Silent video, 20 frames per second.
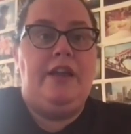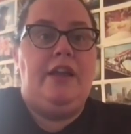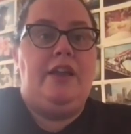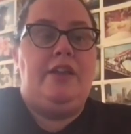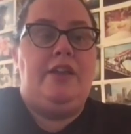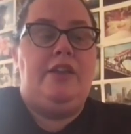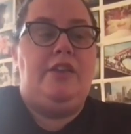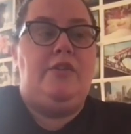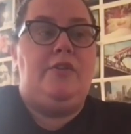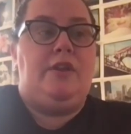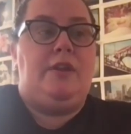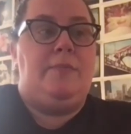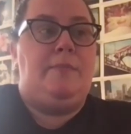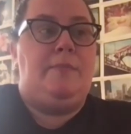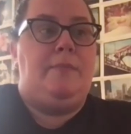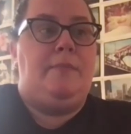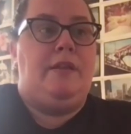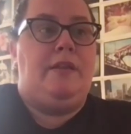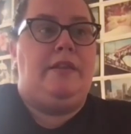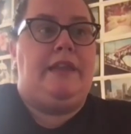You
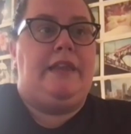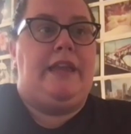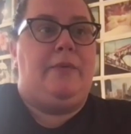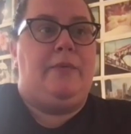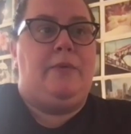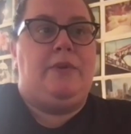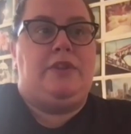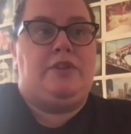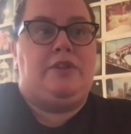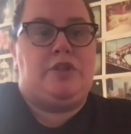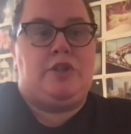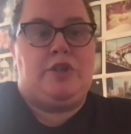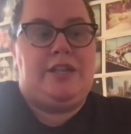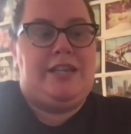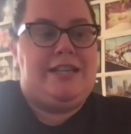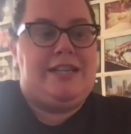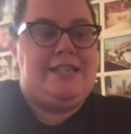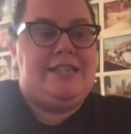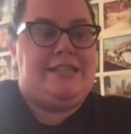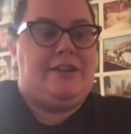can like with
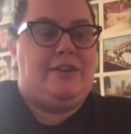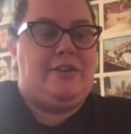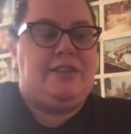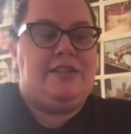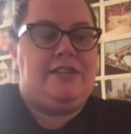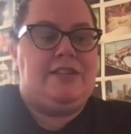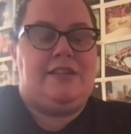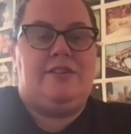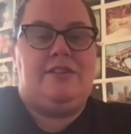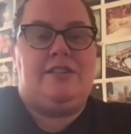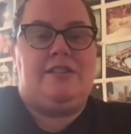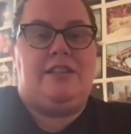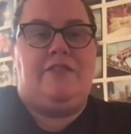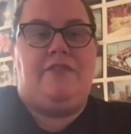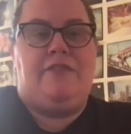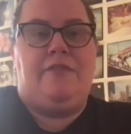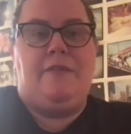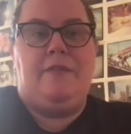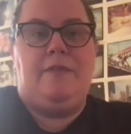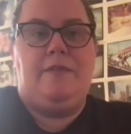trees and all this other stuff
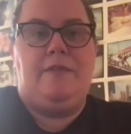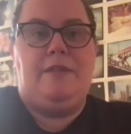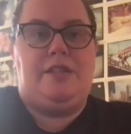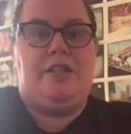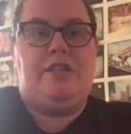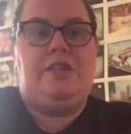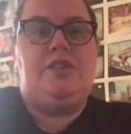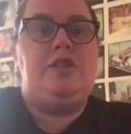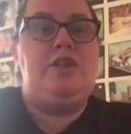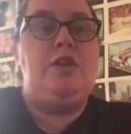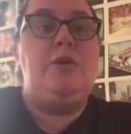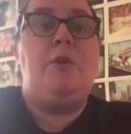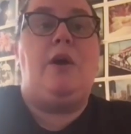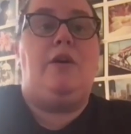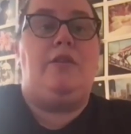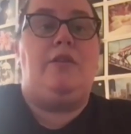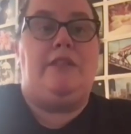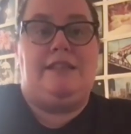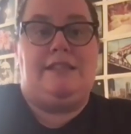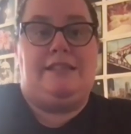to do
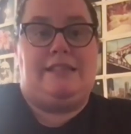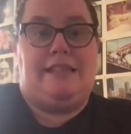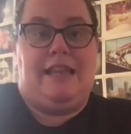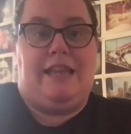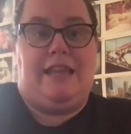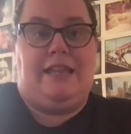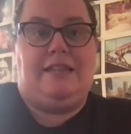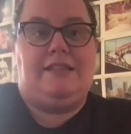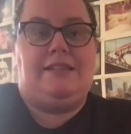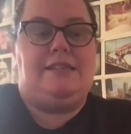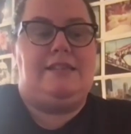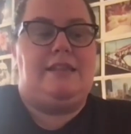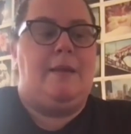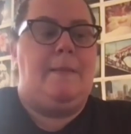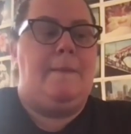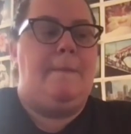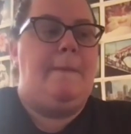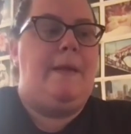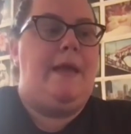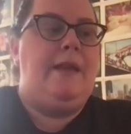all these things.
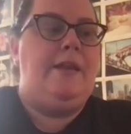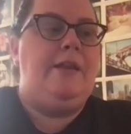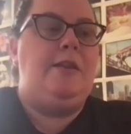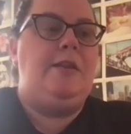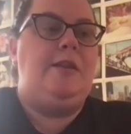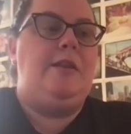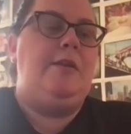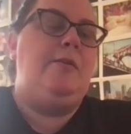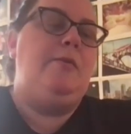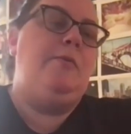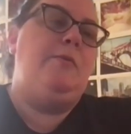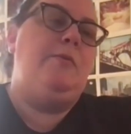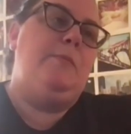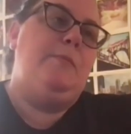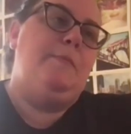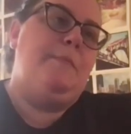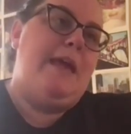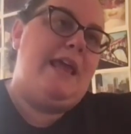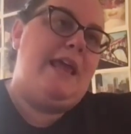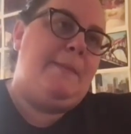And you
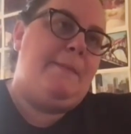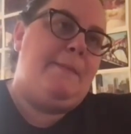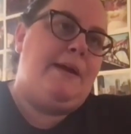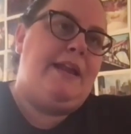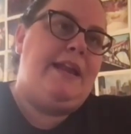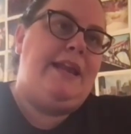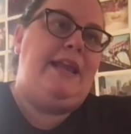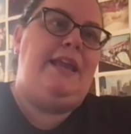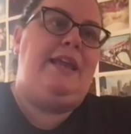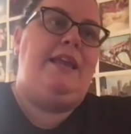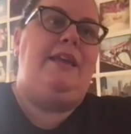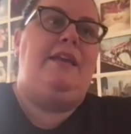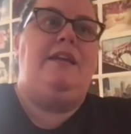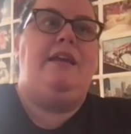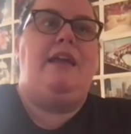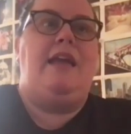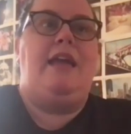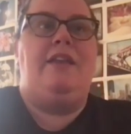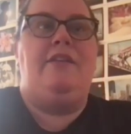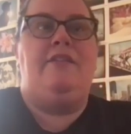make money,
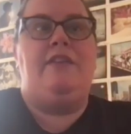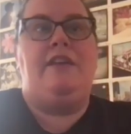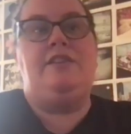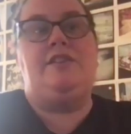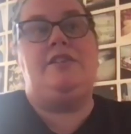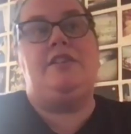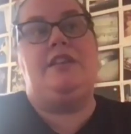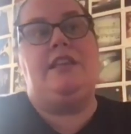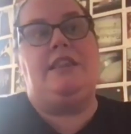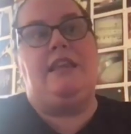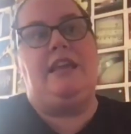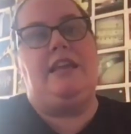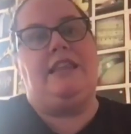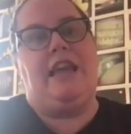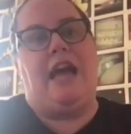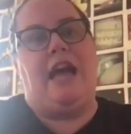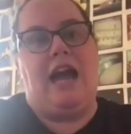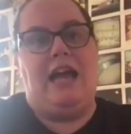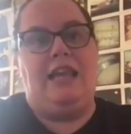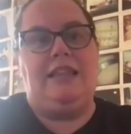and eventually like
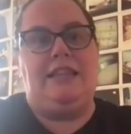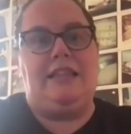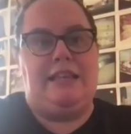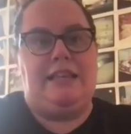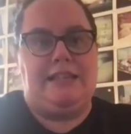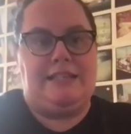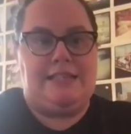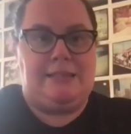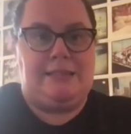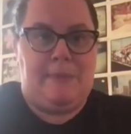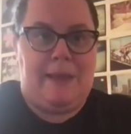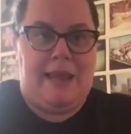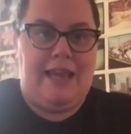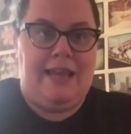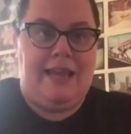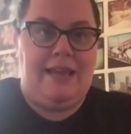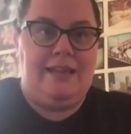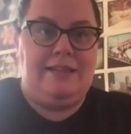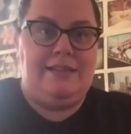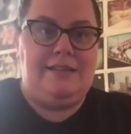the island
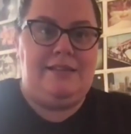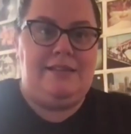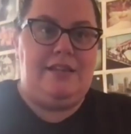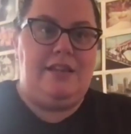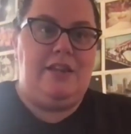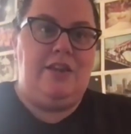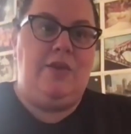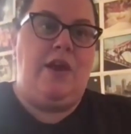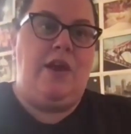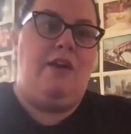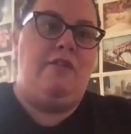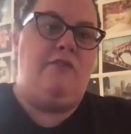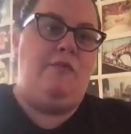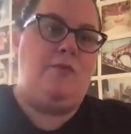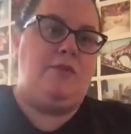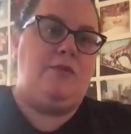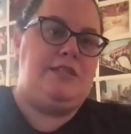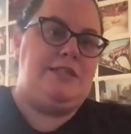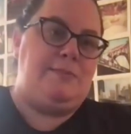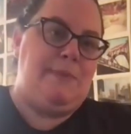expands and you have
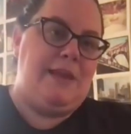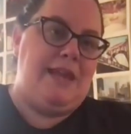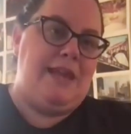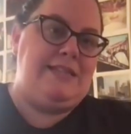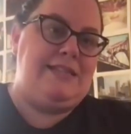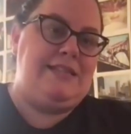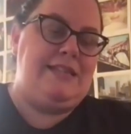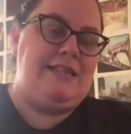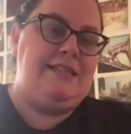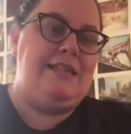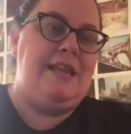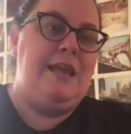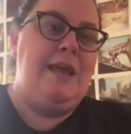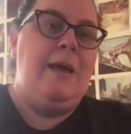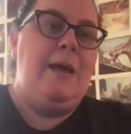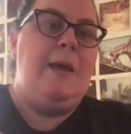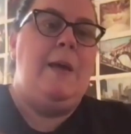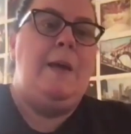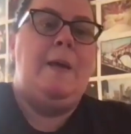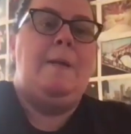more spaces,
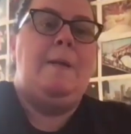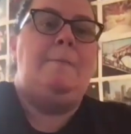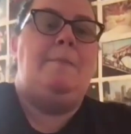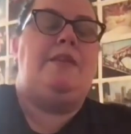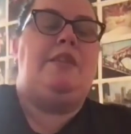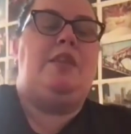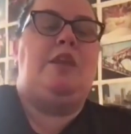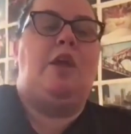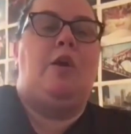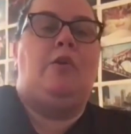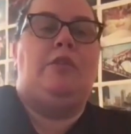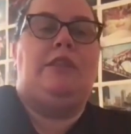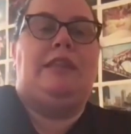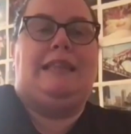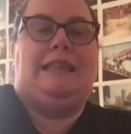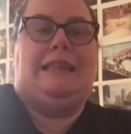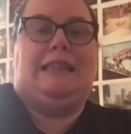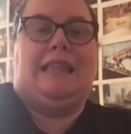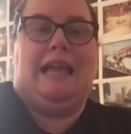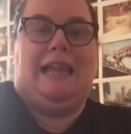but the only
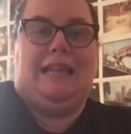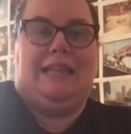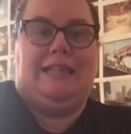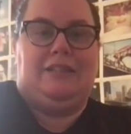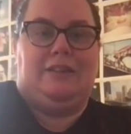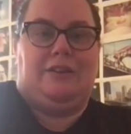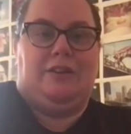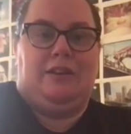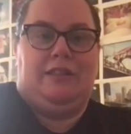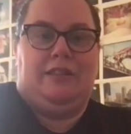light on